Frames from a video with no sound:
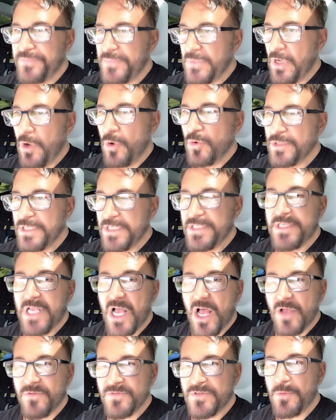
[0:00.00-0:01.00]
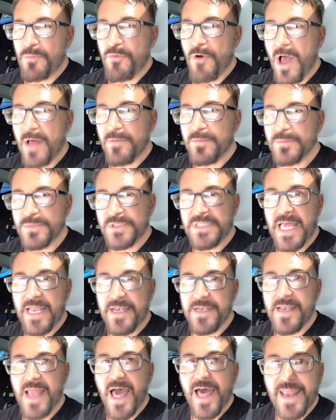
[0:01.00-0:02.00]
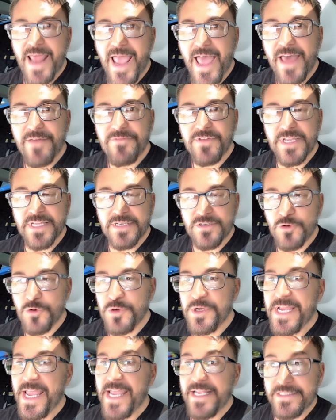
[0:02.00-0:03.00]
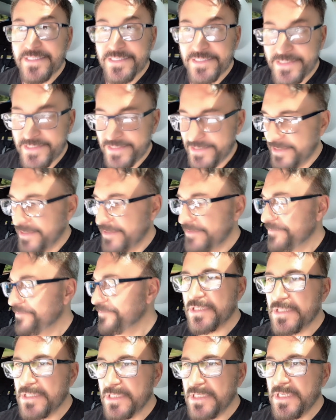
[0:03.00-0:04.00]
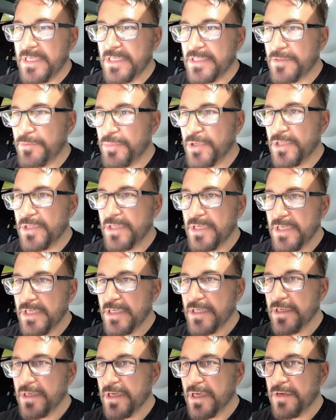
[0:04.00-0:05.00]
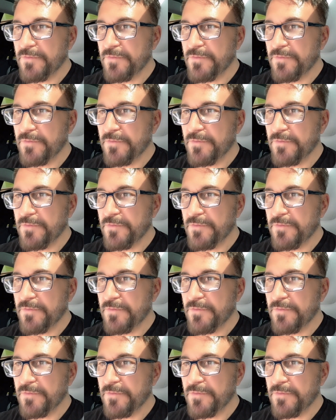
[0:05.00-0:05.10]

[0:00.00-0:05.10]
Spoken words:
only solves the problems that not having it creates. His ability and